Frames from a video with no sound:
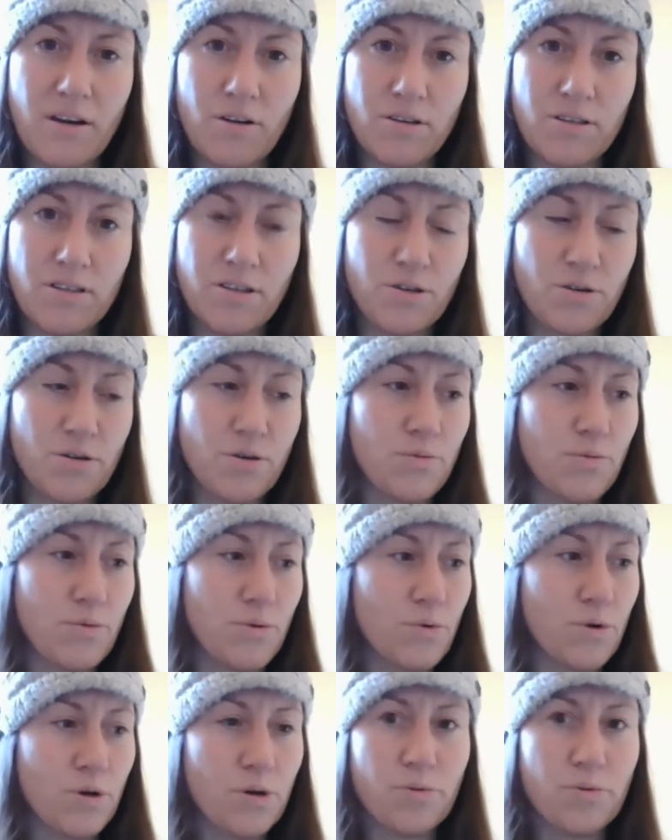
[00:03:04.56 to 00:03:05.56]
Also
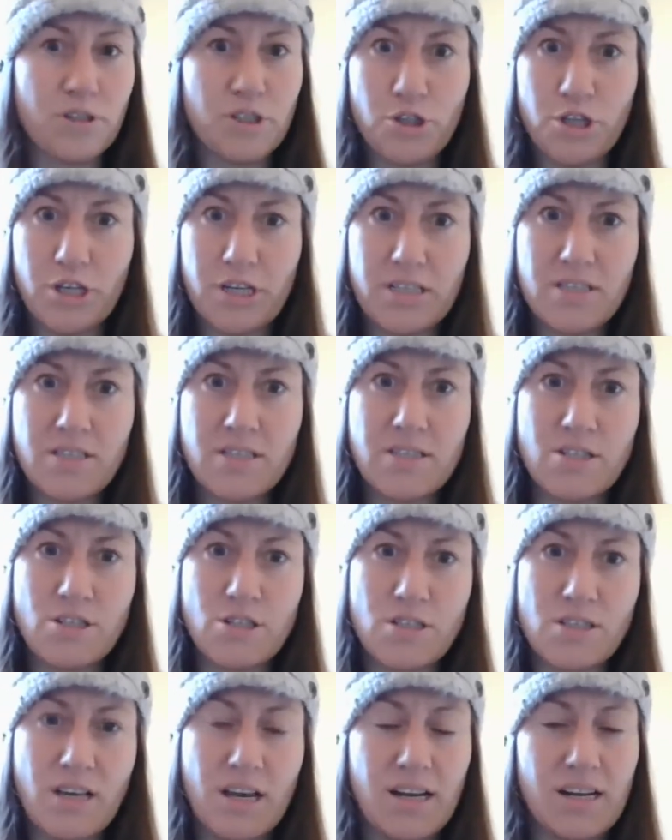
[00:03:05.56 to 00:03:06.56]
reward with treats and
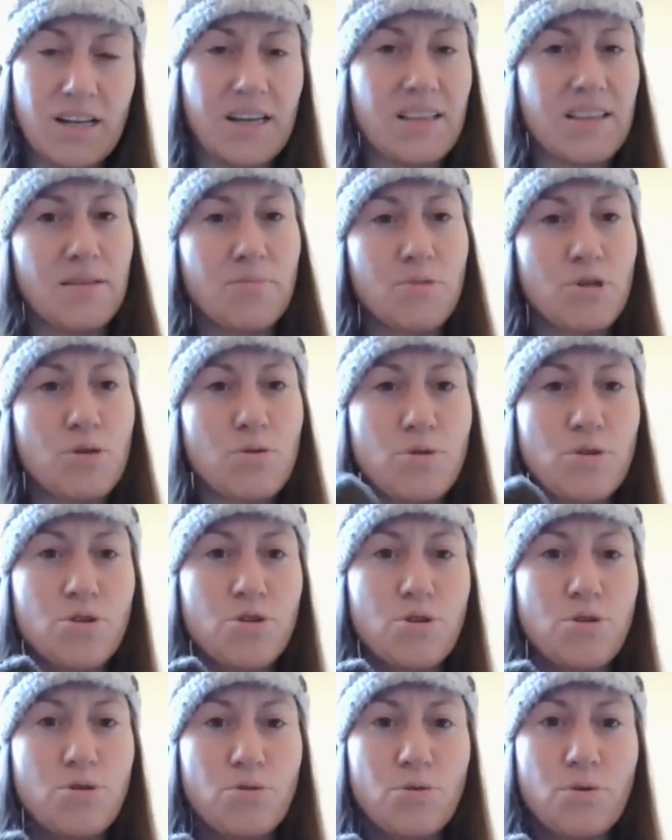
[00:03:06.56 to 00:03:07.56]
just kind of get them used
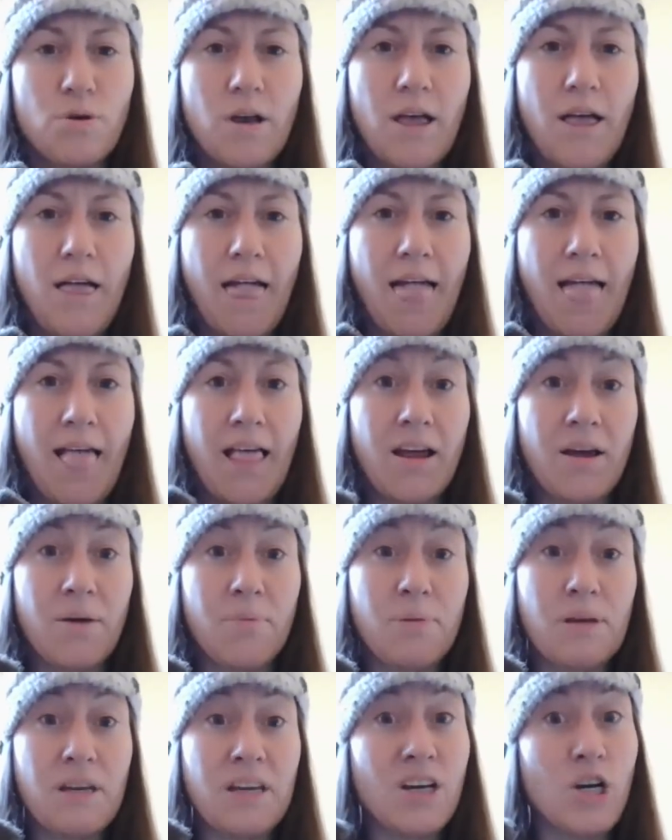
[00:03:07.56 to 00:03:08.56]
to
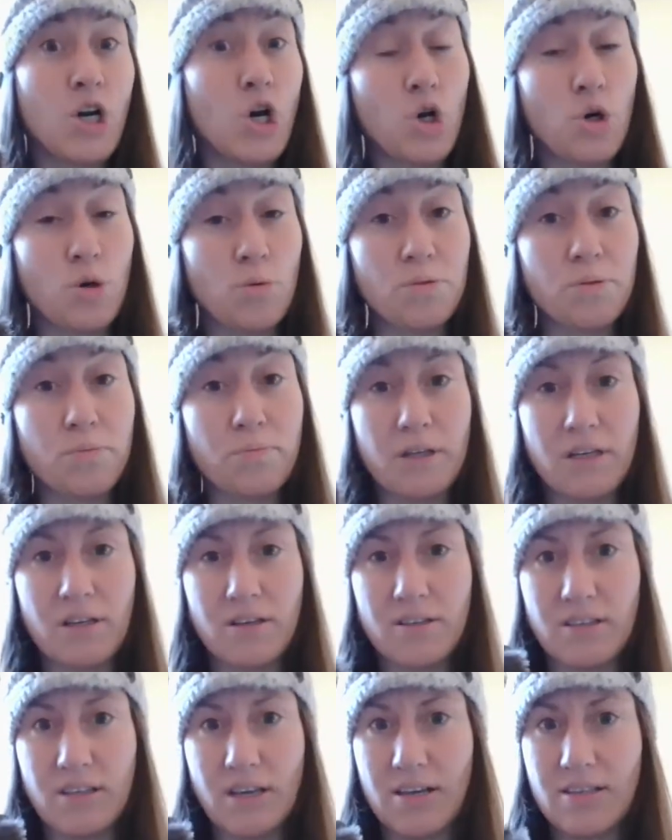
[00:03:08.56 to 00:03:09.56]
being combed,
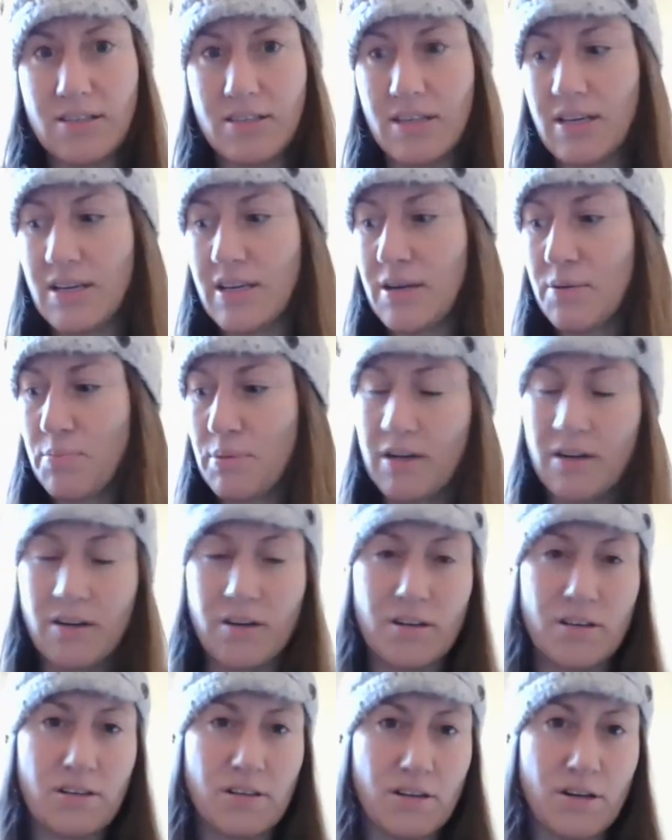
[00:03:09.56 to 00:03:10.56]
because as they get bigger
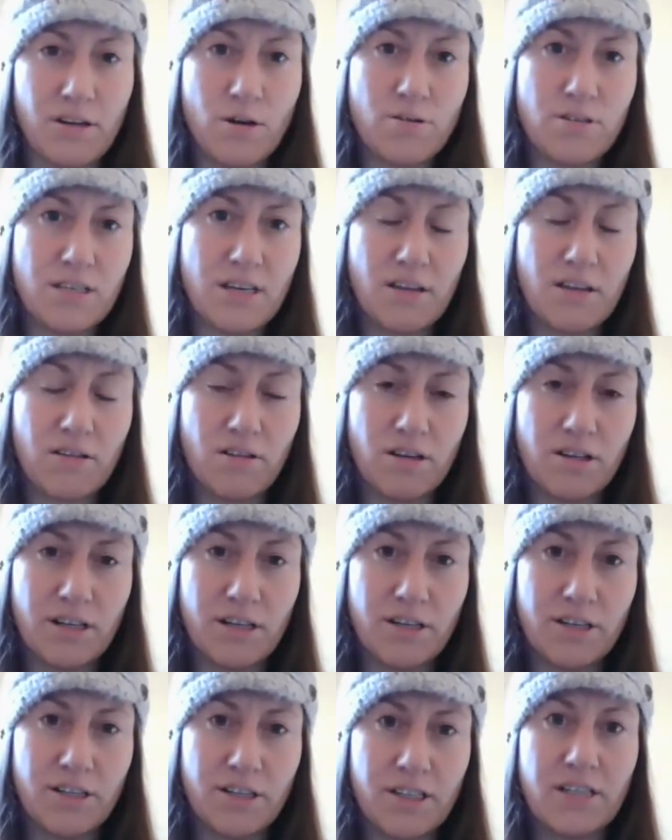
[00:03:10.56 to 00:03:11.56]
and their coats get
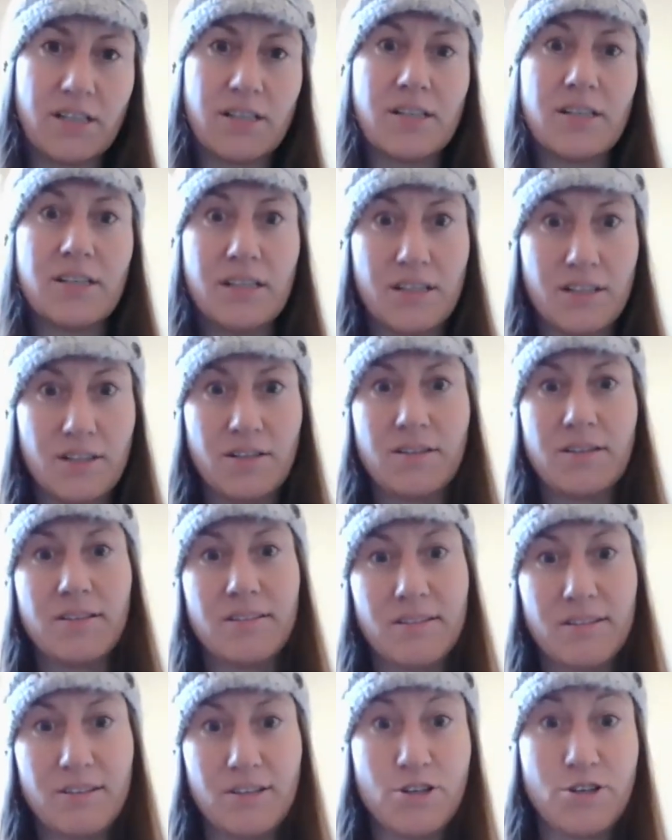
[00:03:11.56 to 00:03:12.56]
longer, you're going to need
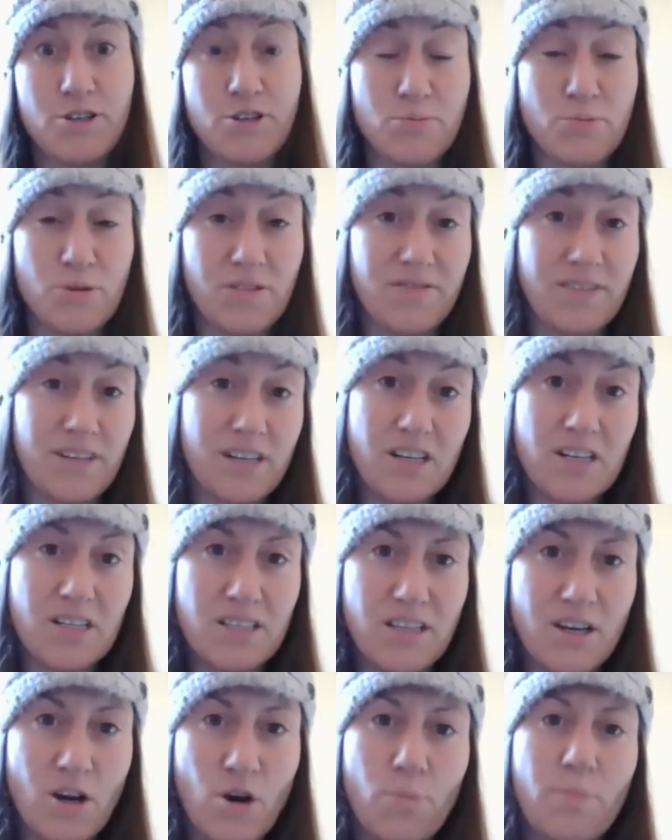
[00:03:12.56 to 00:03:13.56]
to do more
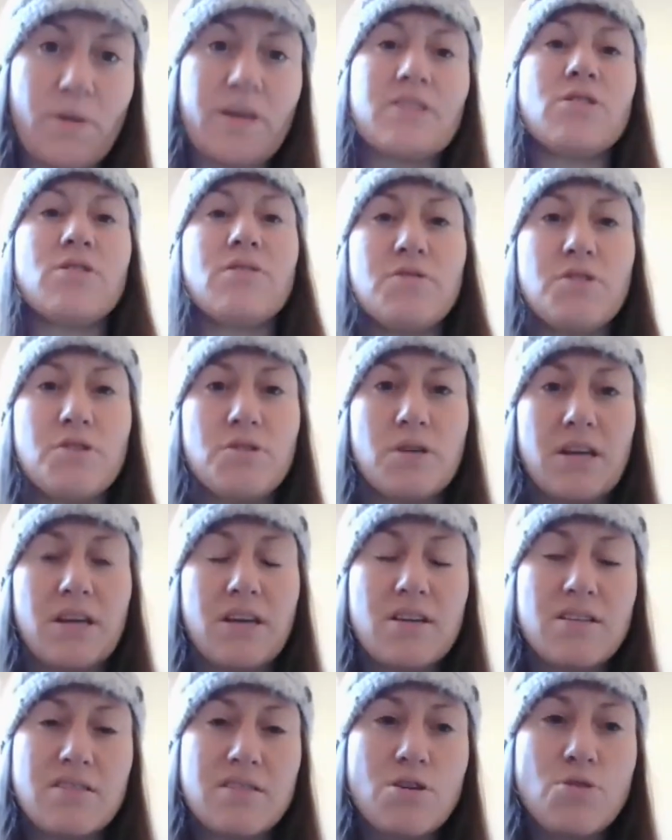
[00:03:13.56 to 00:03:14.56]
vigorous combing. So if you
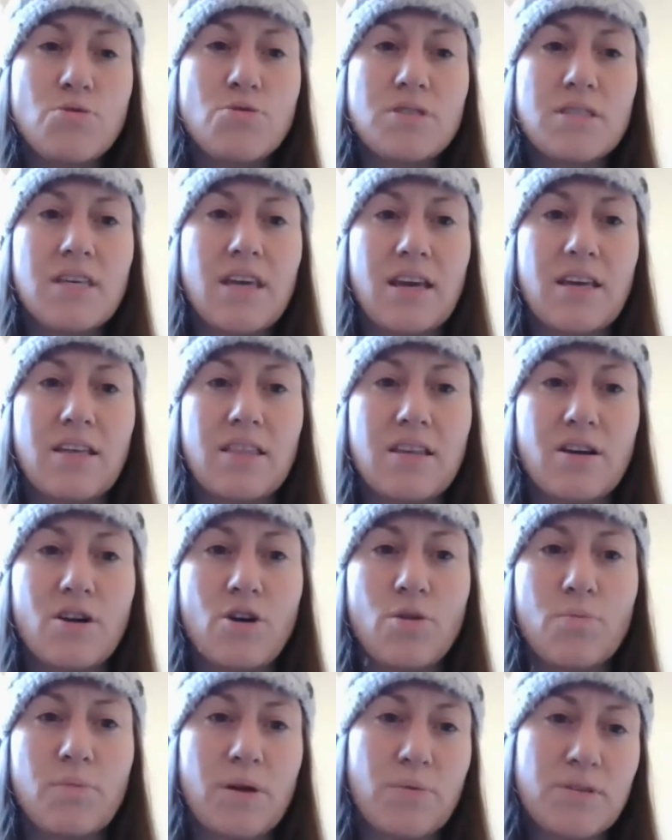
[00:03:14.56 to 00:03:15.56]
can associate the
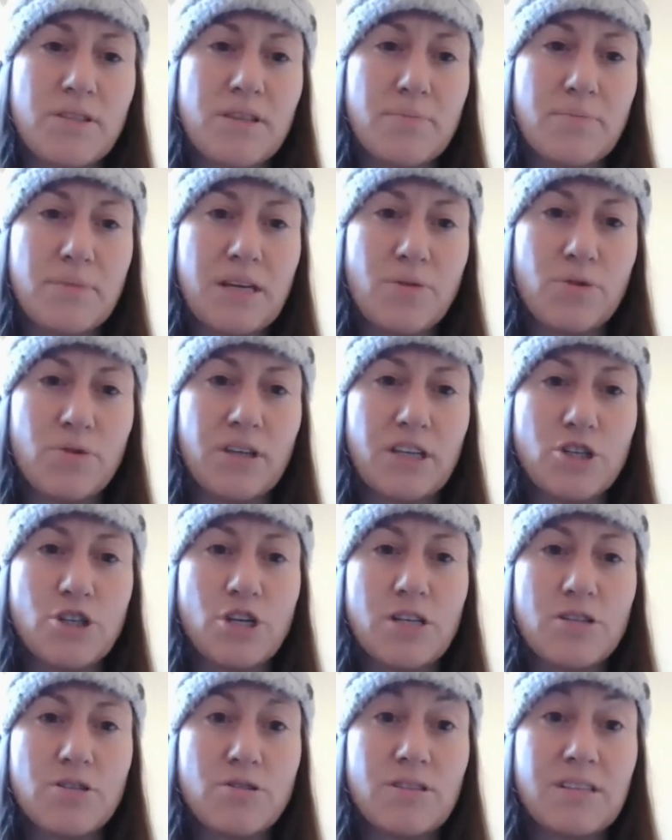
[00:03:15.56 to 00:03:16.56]
combing with something really
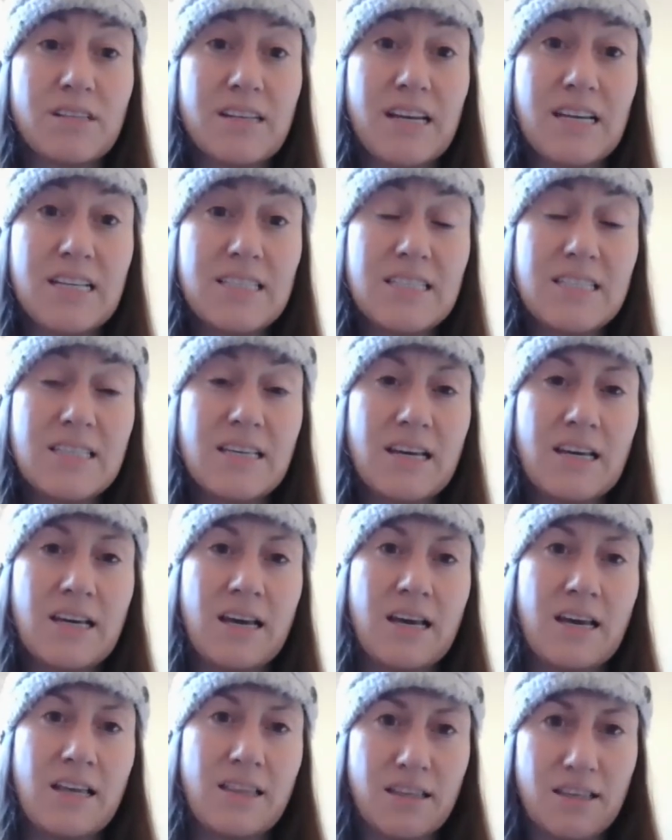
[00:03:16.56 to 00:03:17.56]
gentle and nice,
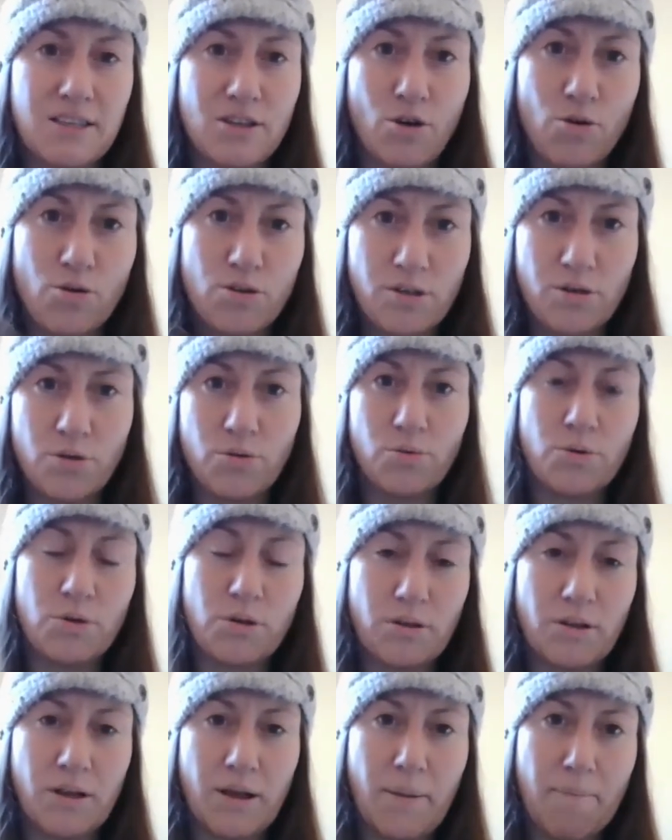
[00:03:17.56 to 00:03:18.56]
this also
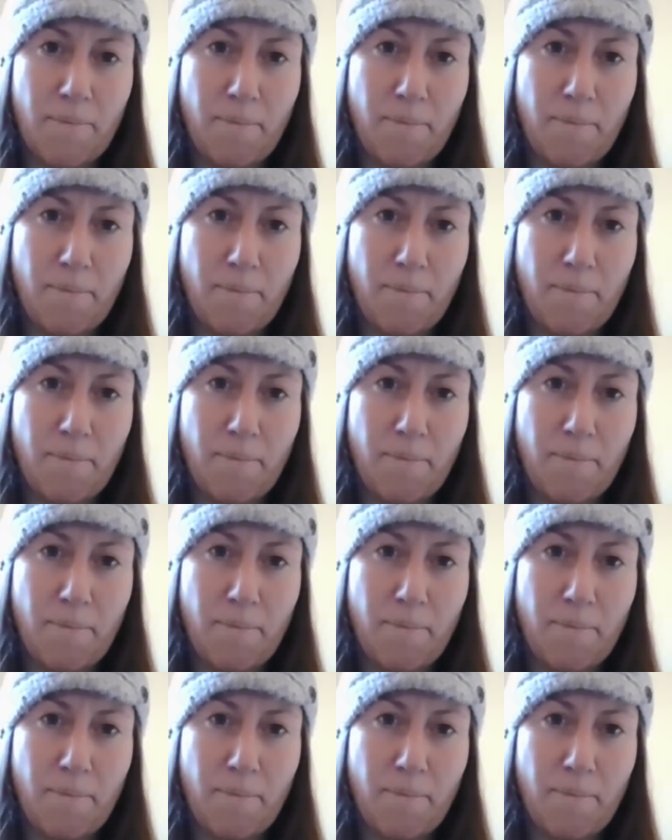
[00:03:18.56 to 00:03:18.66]
will,